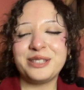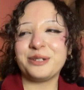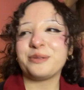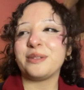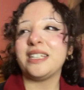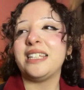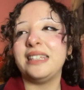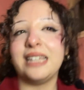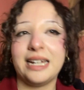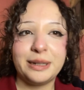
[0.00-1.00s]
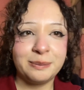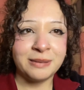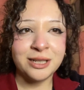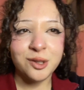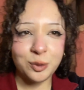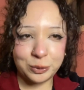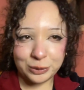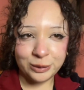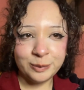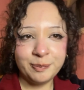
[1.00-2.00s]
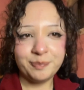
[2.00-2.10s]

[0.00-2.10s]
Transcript: I don't really like my school.